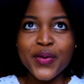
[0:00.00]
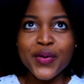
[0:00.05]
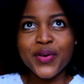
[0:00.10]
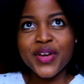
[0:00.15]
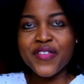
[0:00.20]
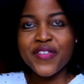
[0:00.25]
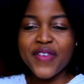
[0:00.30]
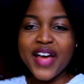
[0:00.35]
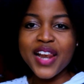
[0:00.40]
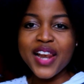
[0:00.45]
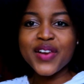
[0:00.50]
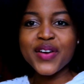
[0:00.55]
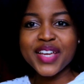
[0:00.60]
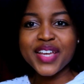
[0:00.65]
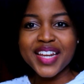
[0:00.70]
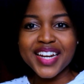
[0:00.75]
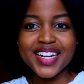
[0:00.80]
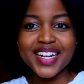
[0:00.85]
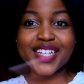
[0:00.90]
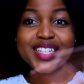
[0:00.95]
if I look
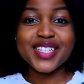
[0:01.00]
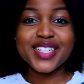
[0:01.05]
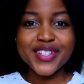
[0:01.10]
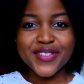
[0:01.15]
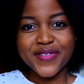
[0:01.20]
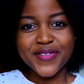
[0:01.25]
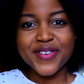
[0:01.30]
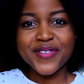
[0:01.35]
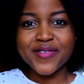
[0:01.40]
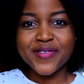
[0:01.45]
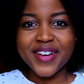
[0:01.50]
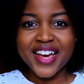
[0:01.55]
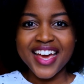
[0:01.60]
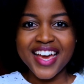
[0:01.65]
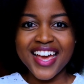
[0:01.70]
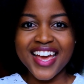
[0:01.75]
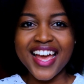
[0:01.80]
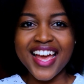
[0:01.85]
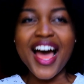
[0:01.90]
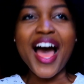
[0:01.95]
at it a different
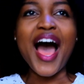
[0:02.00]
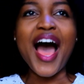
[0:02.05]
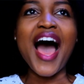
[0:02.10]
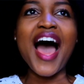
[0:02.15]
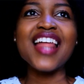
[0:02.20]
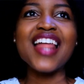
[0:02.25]
way,